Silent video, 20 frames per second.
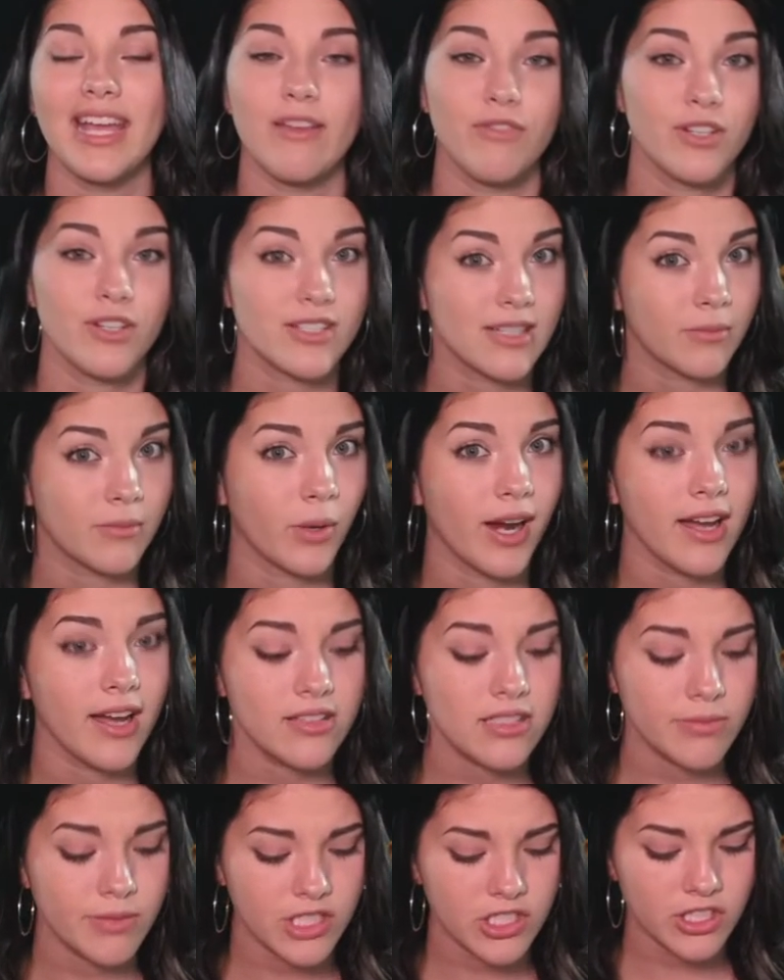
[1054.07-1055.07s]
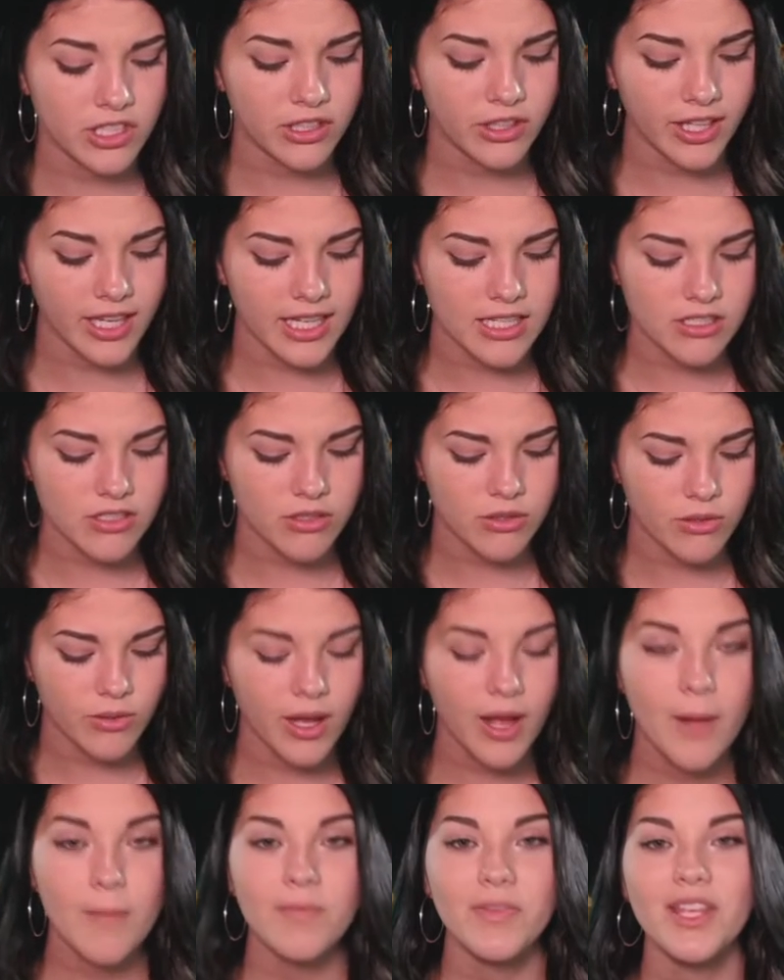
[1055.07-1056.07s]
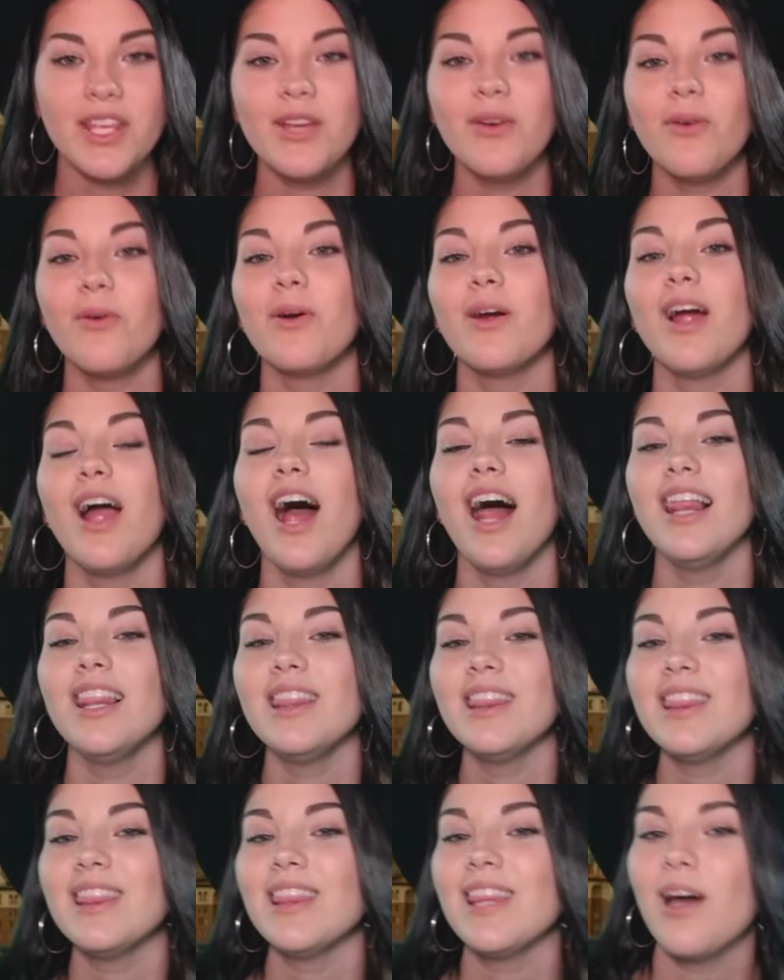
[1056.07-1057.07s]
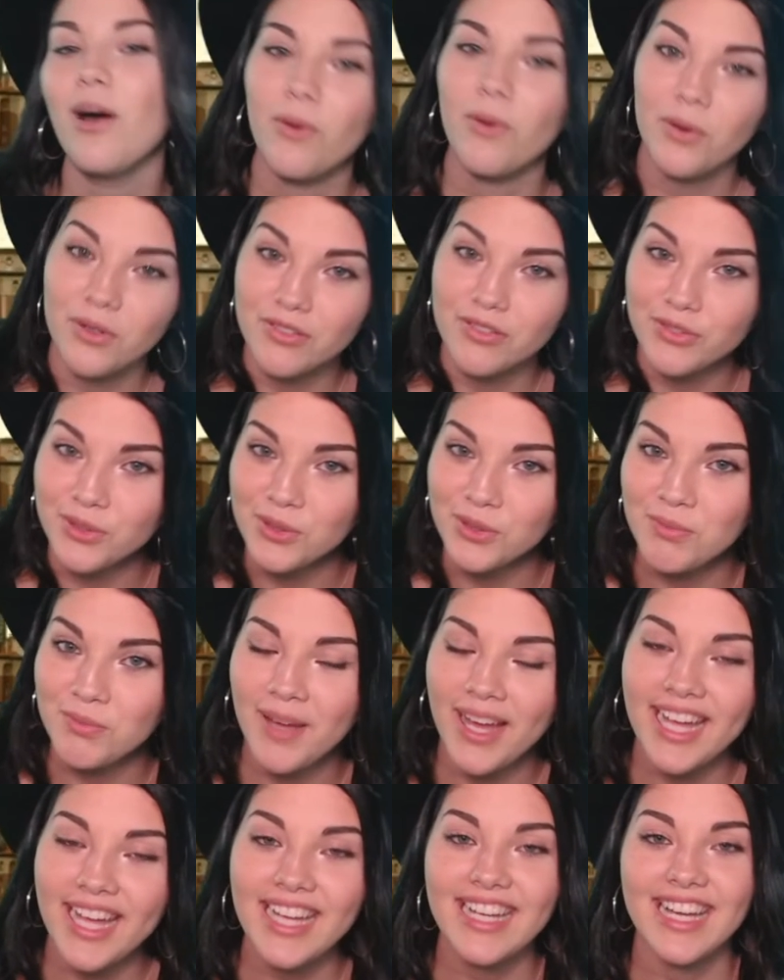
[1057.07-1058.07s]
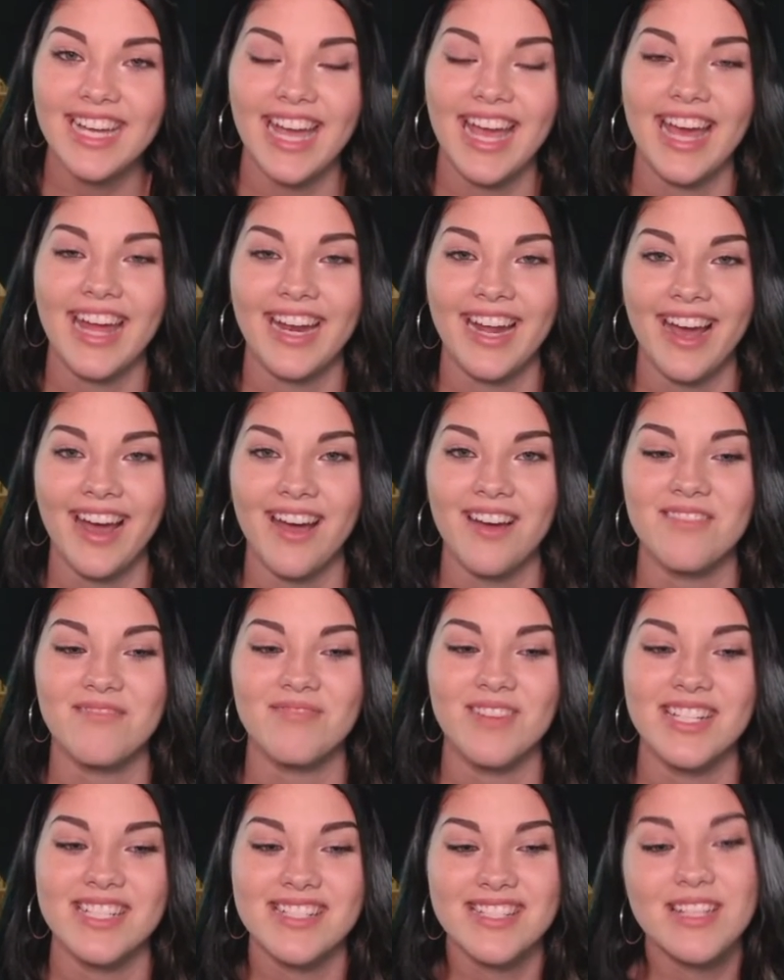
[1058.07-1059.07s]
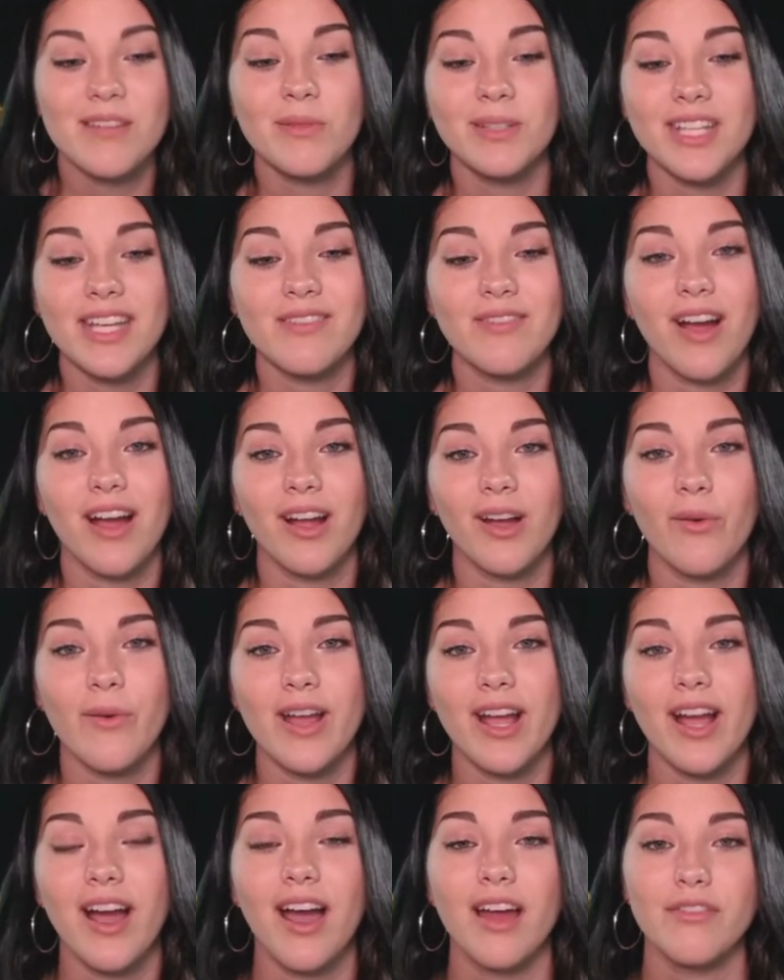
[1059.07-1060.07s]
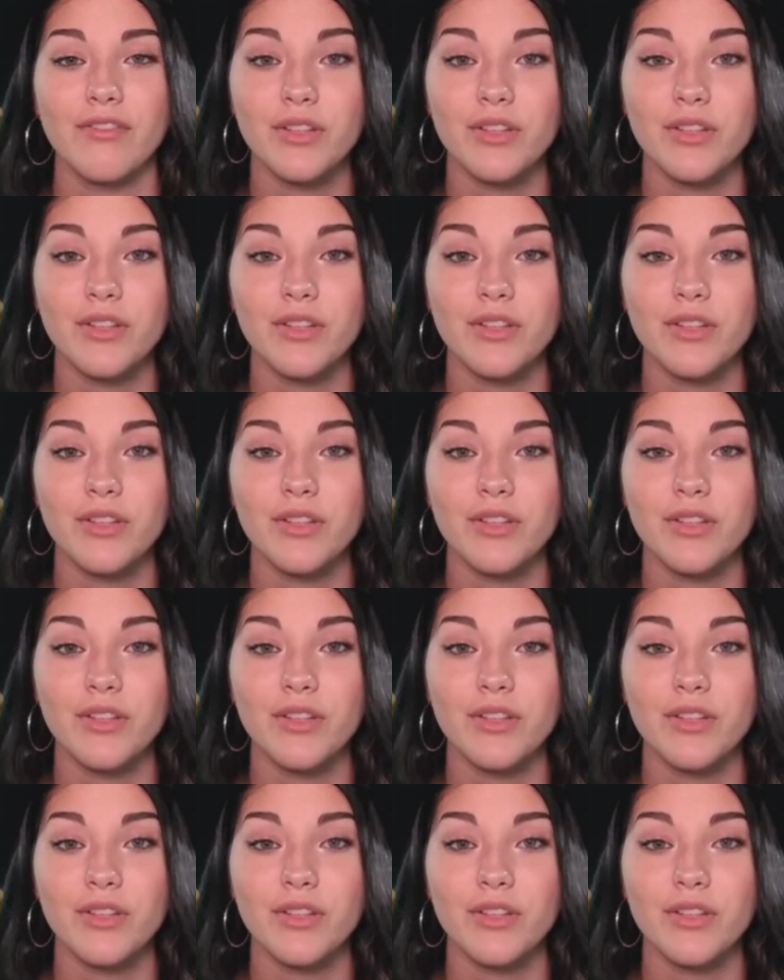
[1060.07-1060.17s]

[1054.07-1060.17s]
If you're somewhere else, be sure to look into your local food bank and see what they've got going on.